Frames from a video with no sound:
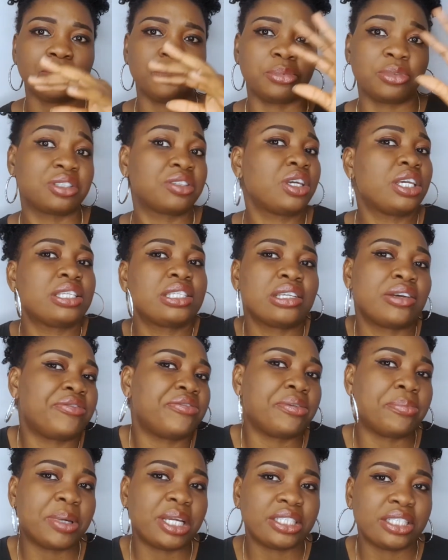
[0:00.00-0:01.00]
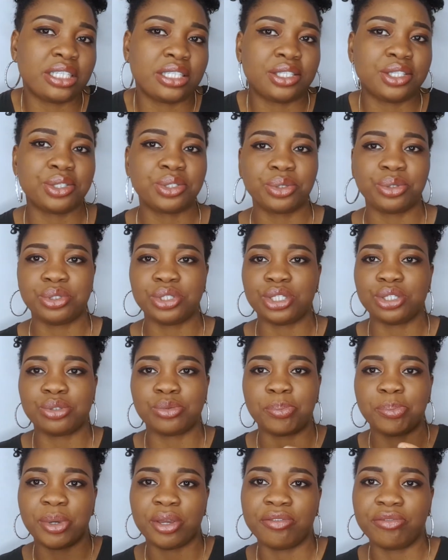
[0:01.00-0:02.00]
in case of emergency, so you need to
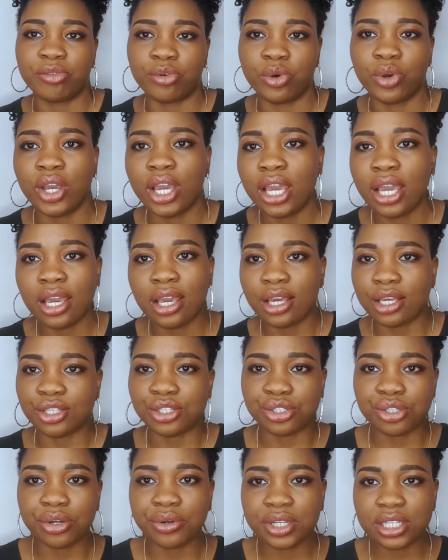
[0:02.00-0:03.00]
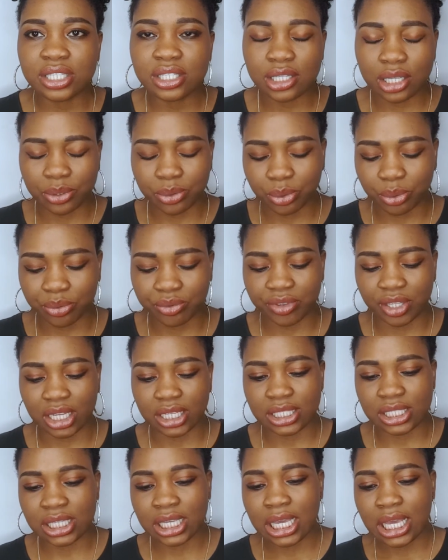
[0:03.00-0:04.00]
pay for insurance and all of
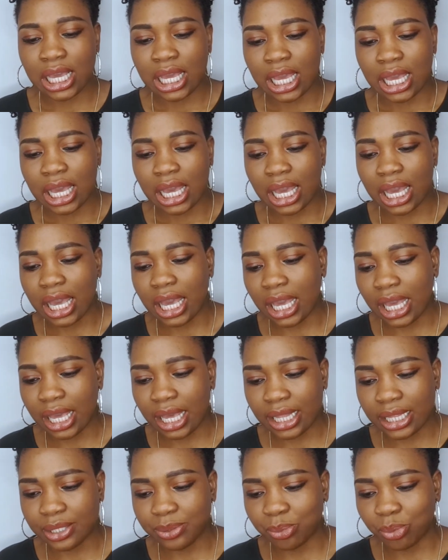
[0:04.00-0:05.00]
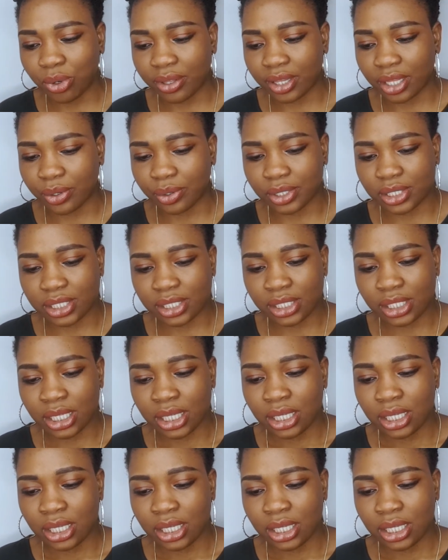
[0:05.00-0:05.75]
that. And what else?